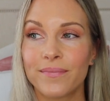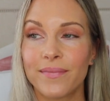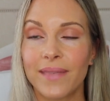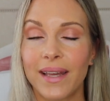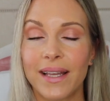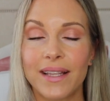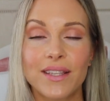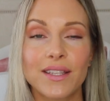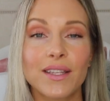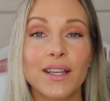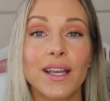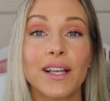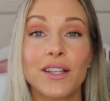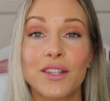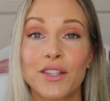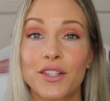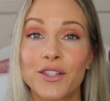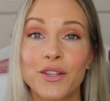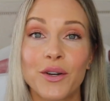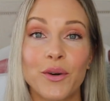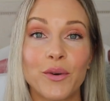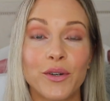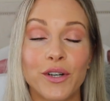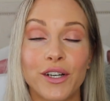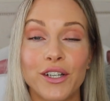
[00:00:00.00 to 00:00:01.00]
it's
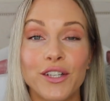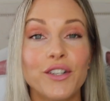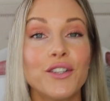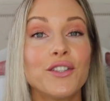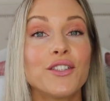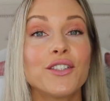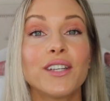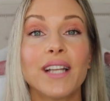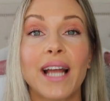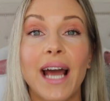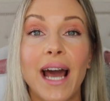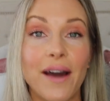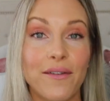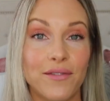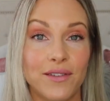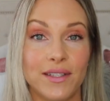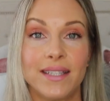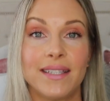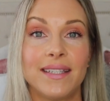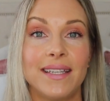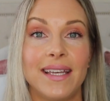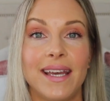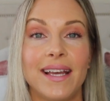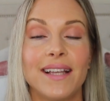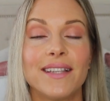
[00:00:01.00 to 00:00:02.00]
so good. You're just gonna have to
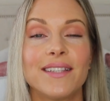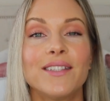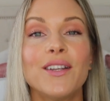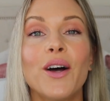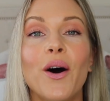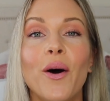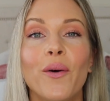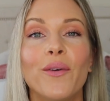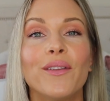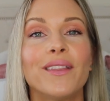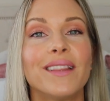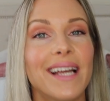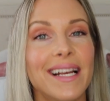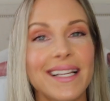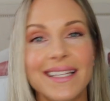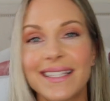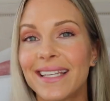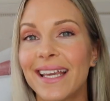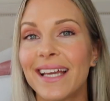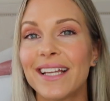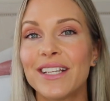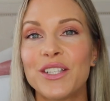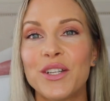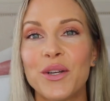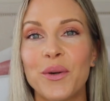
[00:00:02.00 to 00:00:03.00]
see it. So let's
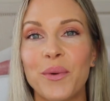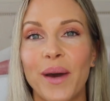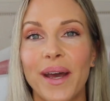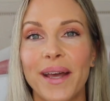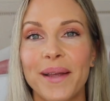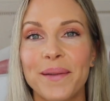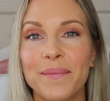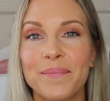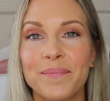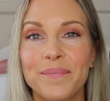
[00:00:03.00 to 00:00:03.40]
get to it.